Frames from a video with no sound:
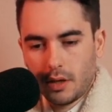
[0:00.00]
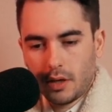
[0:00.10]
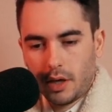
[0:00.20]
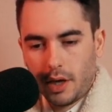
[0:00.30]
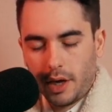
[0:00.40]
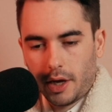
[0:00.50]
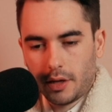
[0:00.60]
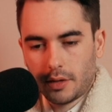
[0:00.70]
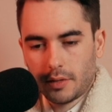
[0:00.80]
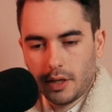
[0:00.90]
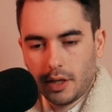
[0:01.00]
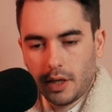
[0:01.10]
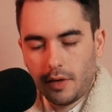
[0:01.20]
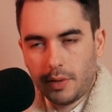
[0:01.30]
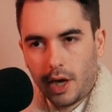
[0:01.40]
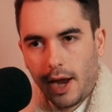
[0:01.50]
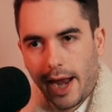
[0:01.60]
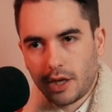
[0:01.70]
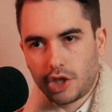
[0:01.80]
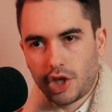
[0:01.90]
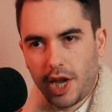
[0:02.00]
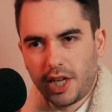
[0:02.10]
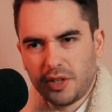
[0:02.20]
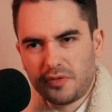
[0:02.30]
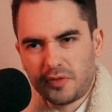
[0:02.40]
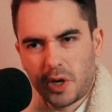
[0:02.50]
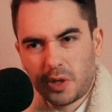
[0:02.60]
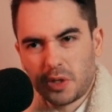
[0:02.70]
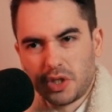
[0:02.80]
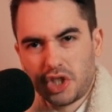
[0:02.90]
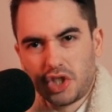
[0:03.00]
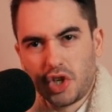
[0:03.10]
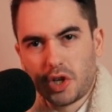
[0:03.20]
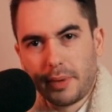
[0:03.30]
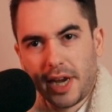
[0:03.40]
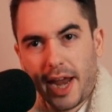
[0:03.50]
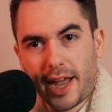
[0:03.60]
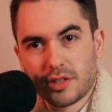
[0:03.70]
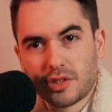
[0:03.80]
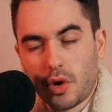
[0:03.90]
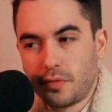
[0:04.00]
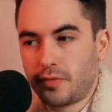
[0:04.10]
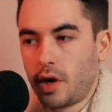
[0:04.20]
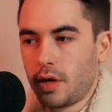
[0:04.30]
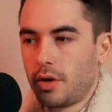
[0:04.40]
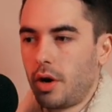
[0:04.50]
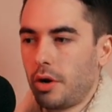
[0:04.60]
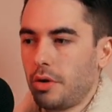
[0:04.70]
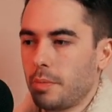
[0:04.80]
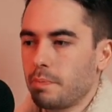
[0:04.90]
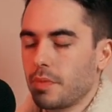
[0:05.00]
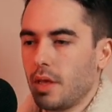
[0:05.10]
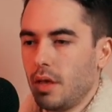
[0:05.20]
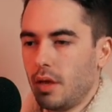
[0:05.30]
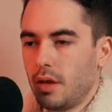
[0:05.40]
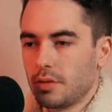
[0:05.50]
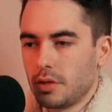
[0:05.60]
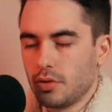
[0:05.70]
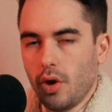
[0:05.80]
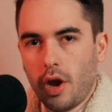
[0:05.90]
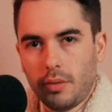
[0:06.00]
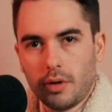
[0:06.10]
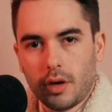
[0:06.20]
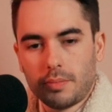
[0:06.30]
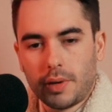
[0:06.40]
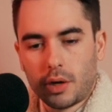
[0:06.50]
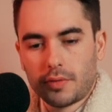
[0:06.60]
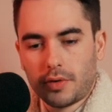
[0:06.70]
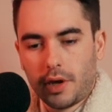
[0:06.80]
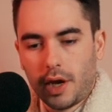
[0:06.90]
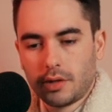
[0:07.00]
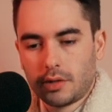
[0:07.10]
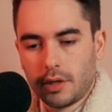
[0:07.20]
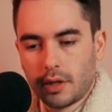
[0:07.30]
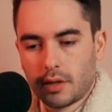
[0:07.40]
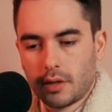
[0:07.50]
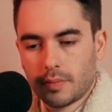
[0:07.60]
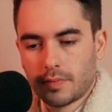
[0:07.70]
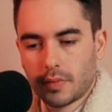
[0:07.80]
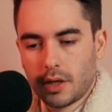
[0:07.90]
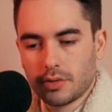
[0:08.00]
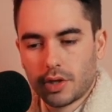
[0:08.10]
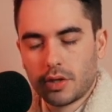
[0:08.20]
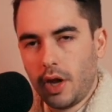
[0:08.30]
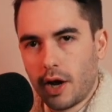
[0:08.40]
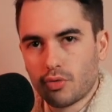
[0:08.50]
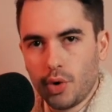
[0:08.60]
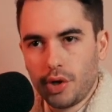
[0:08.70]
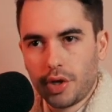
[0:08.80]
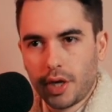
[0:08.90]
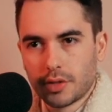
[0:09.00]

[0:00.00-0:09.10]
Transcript: And he gave me a handshake and he fucking shook my hand so fucking hard. I was like, yeah, you got a powerful handshake. He was like, not really.